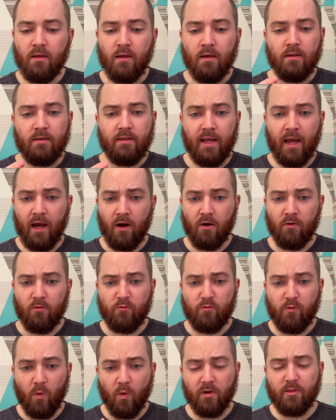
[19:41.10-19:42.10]
Now,
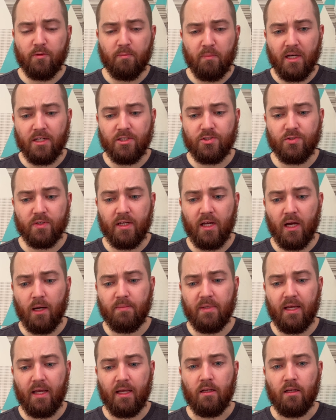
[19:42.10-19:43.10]
fourth ministry
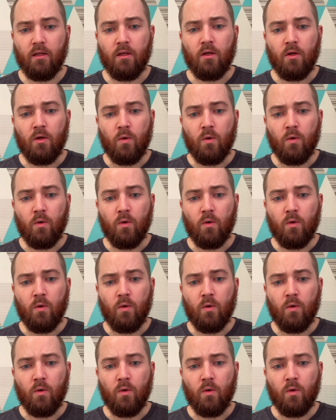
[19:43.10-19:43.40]
update.